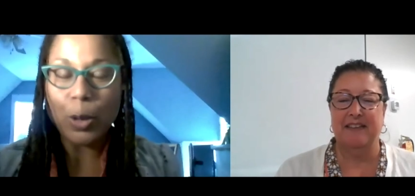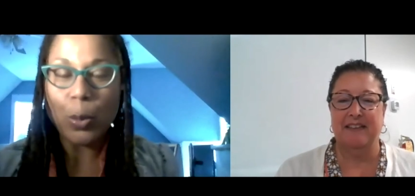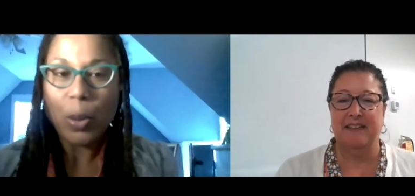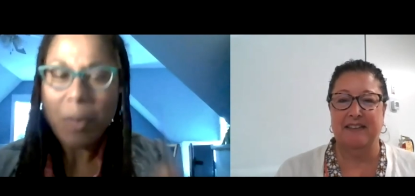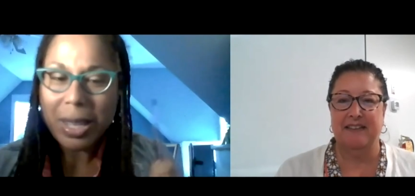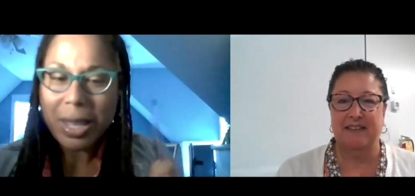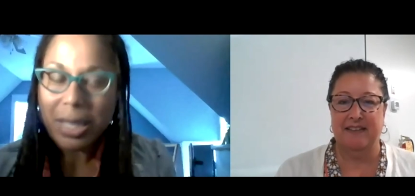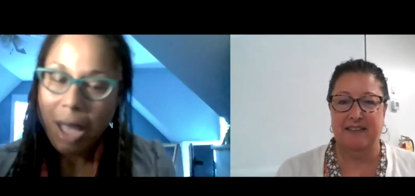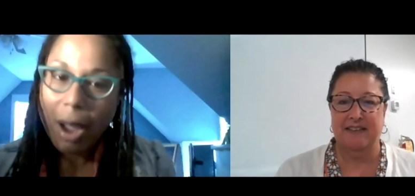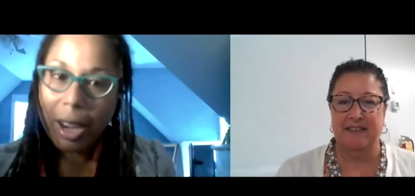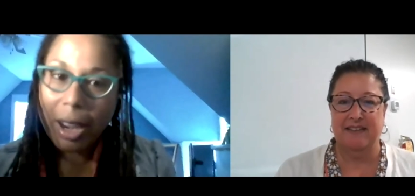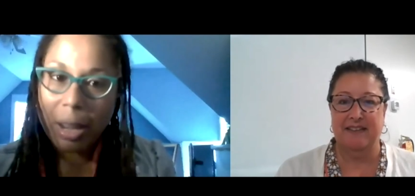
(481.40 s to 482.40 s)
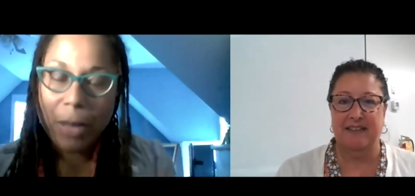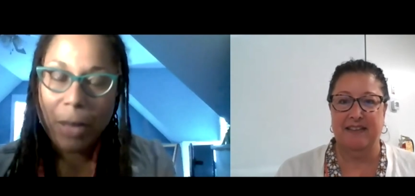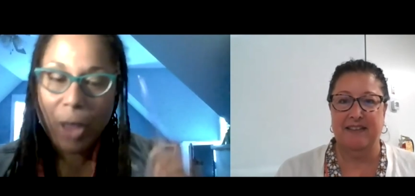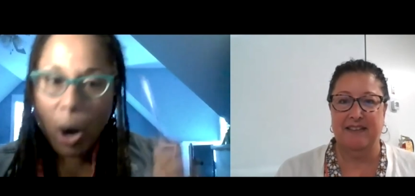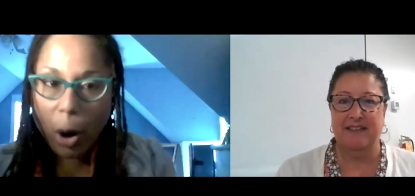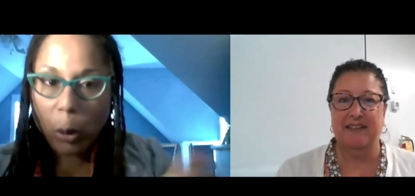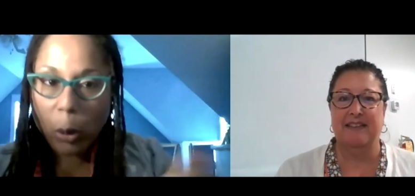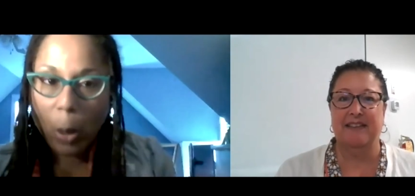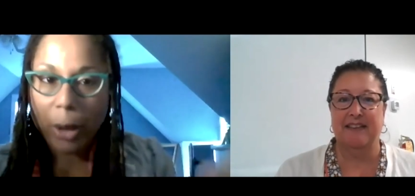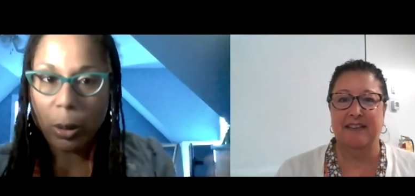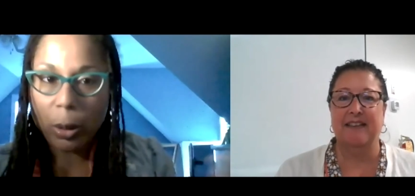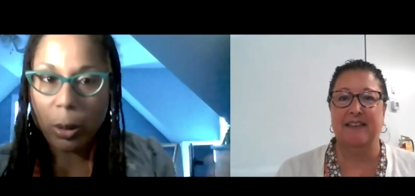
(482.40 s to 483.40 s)
Speaker 1: we've been talking about the earn while
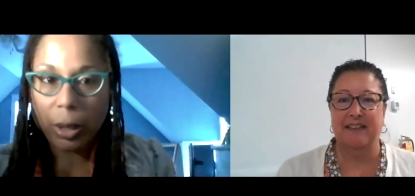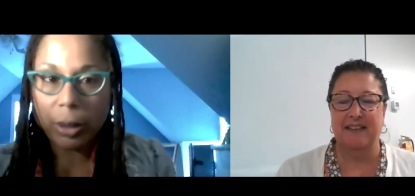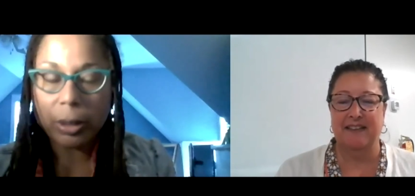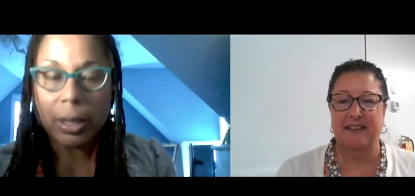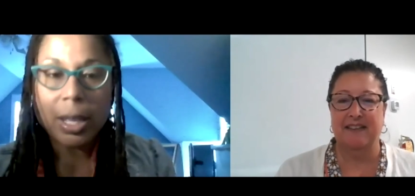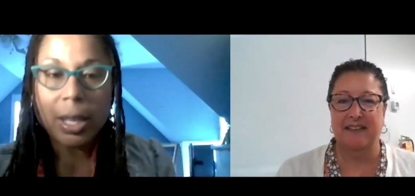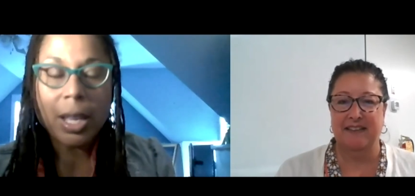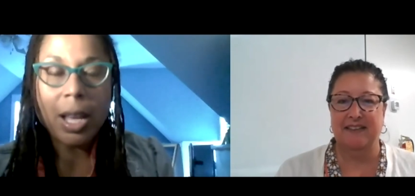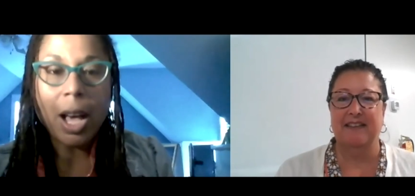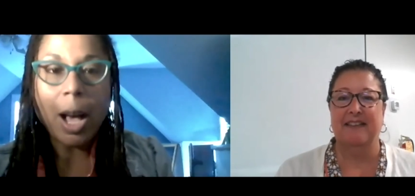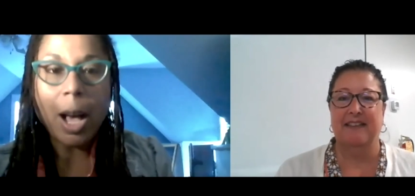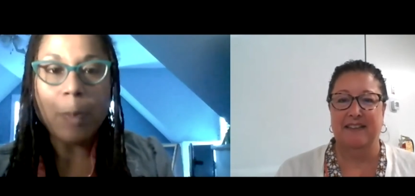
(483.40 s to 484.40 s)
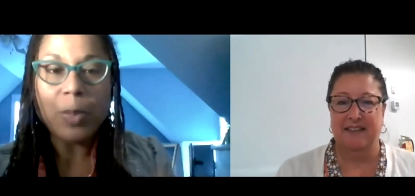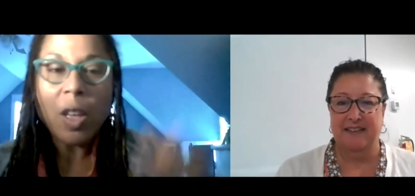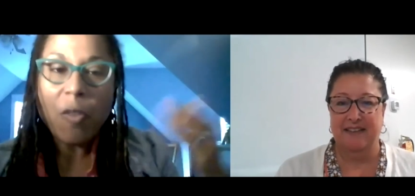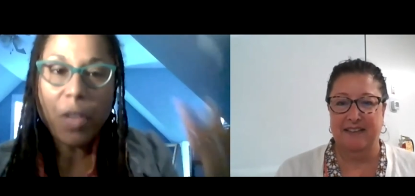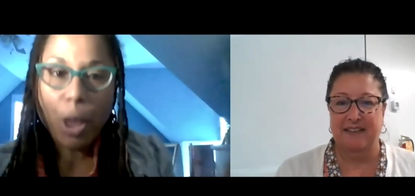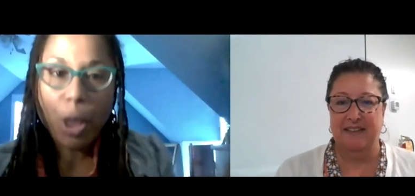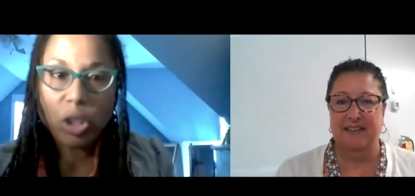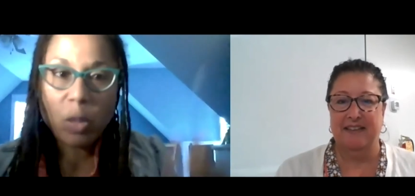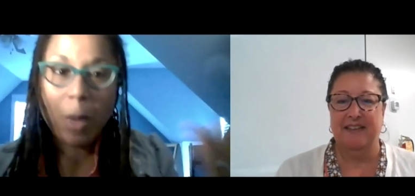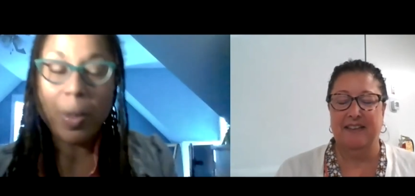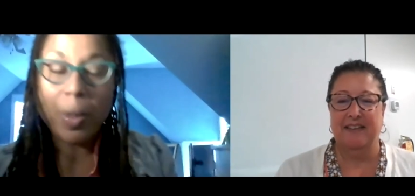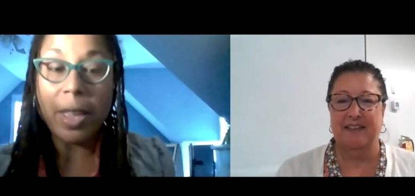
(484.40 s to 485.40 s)
you learn. For those who may
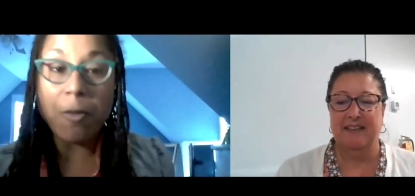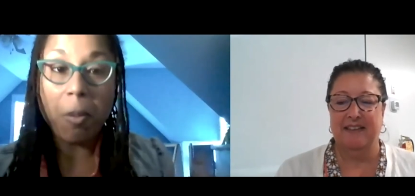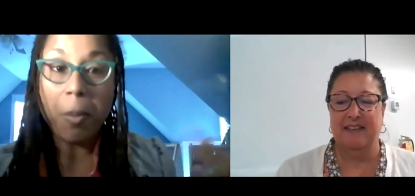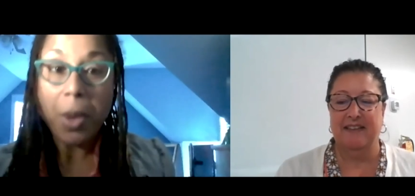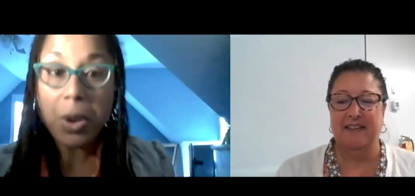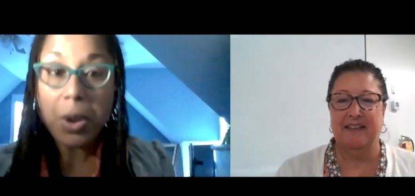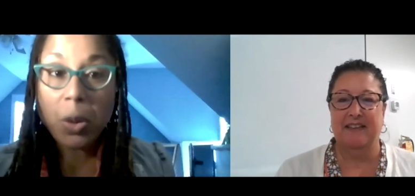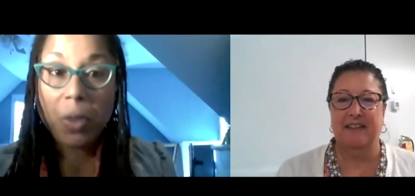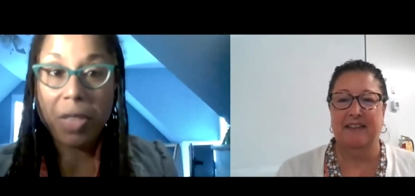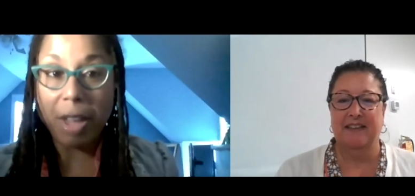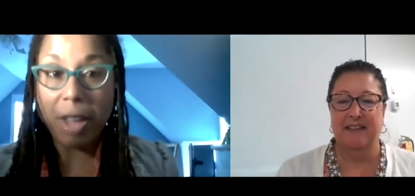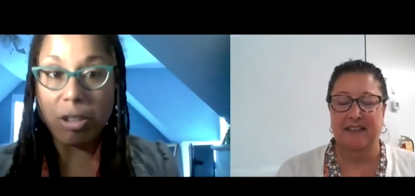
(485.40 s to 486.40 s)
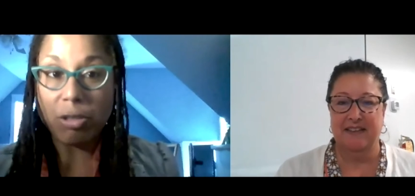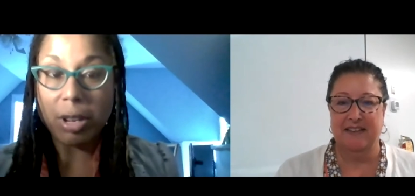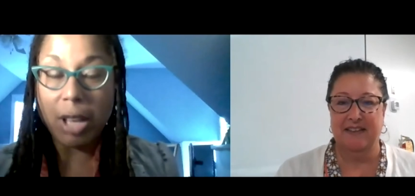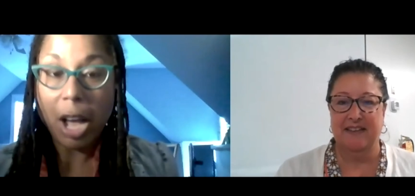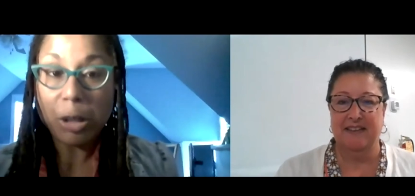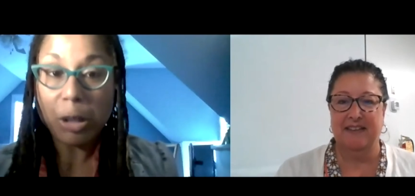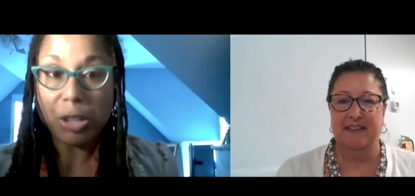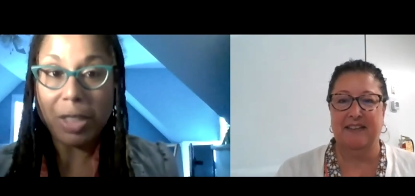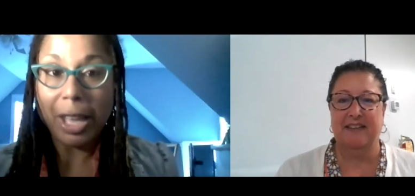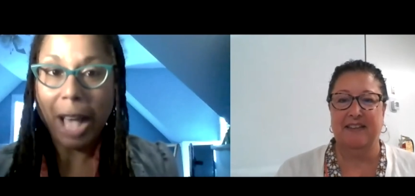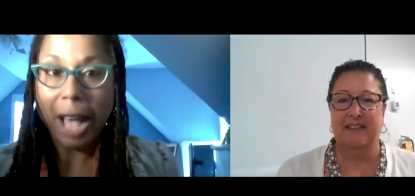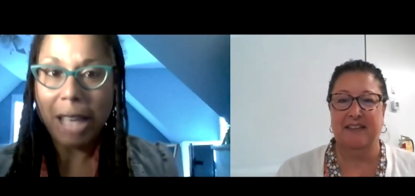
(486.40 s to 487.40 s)
be familiar with the industry, understand that
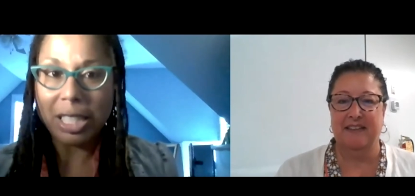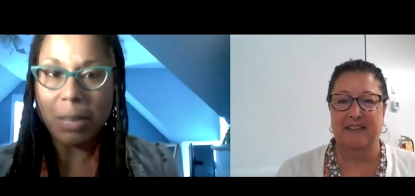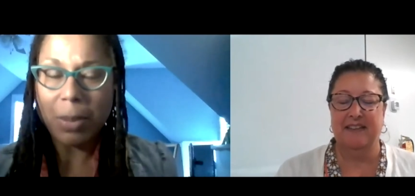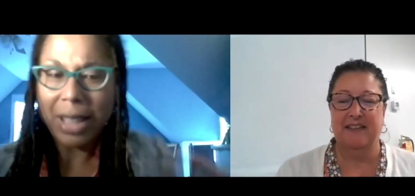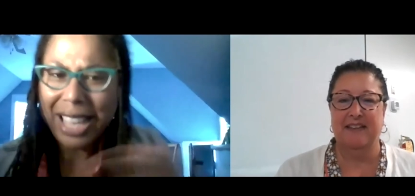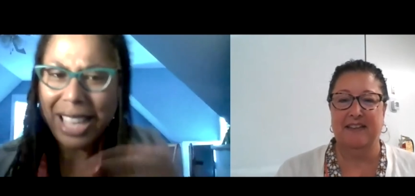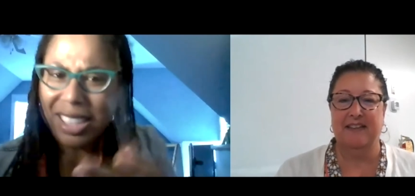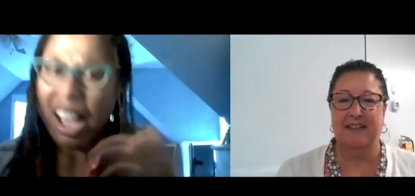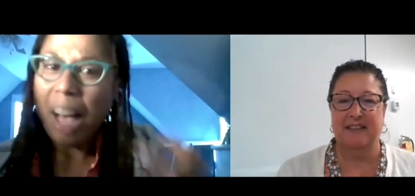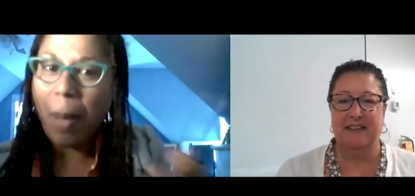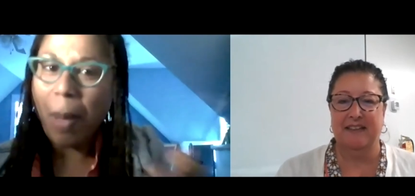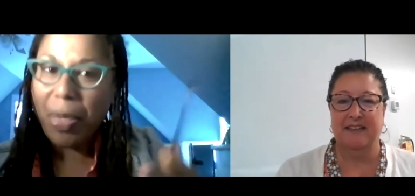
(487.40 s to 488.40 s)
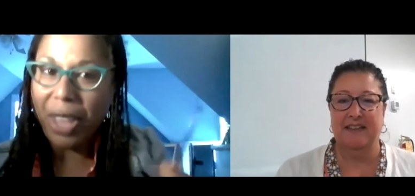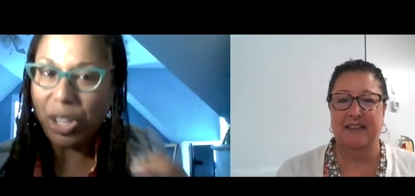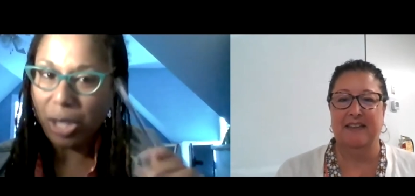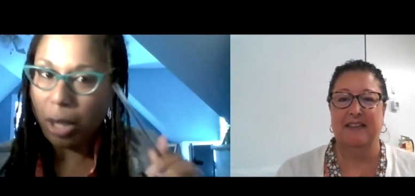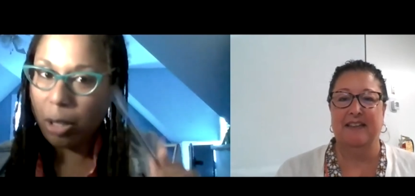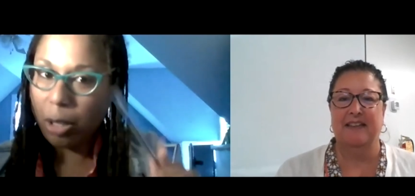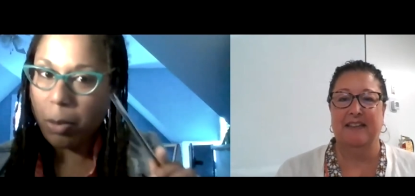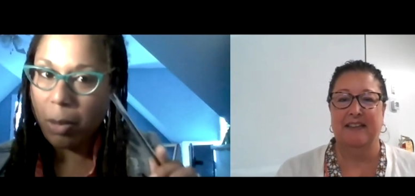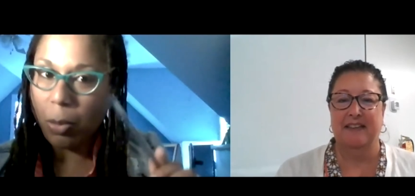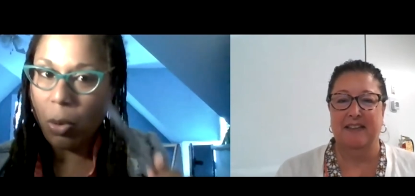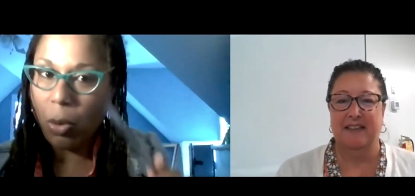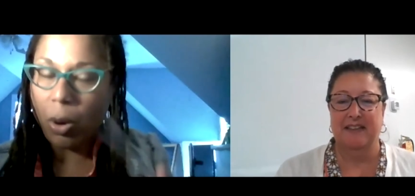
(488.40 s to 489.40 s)
concept, but let's talk about that just a little bit
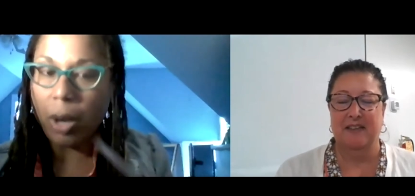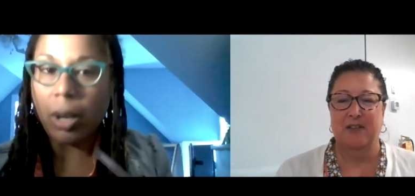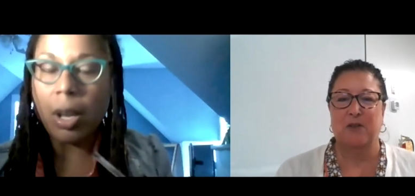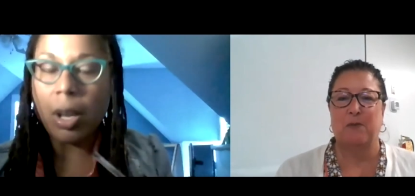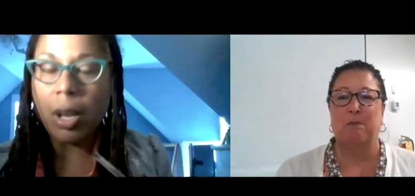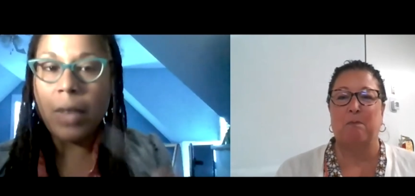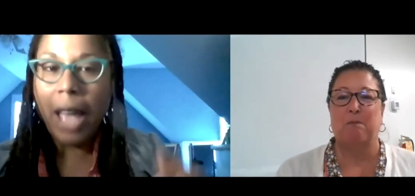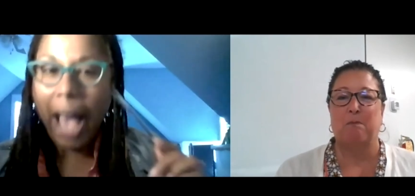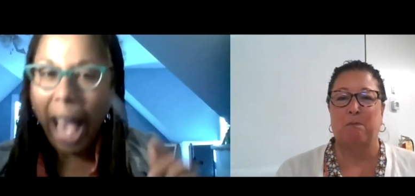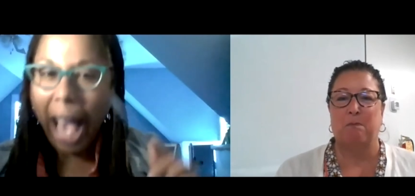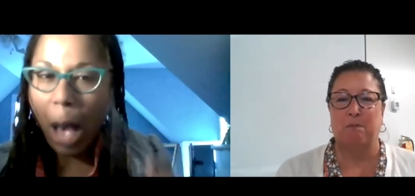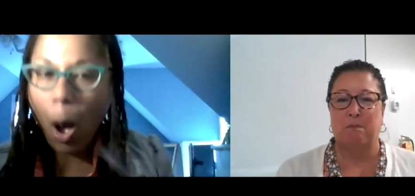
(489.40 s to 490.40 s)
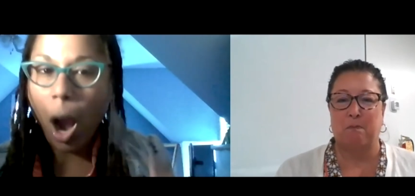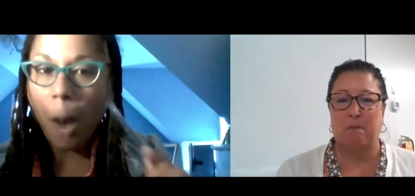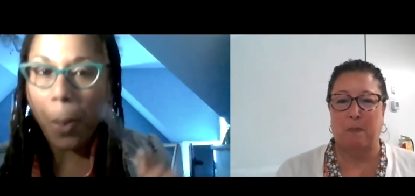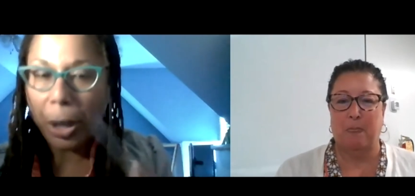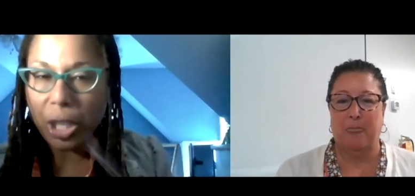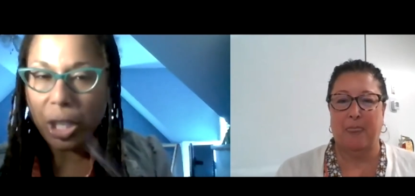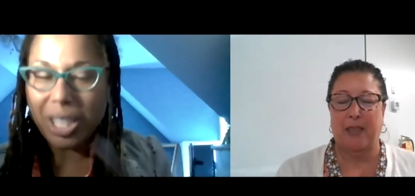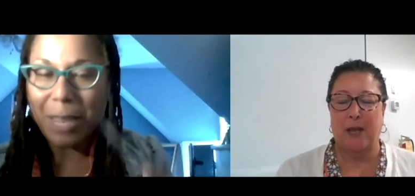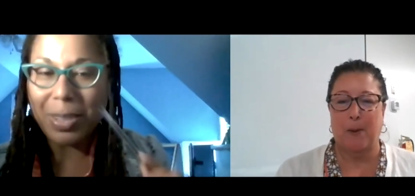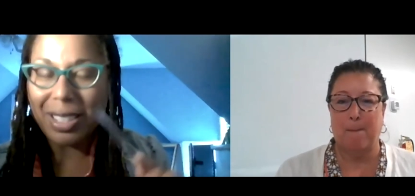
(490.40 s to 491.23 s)
more. How are apprenticeships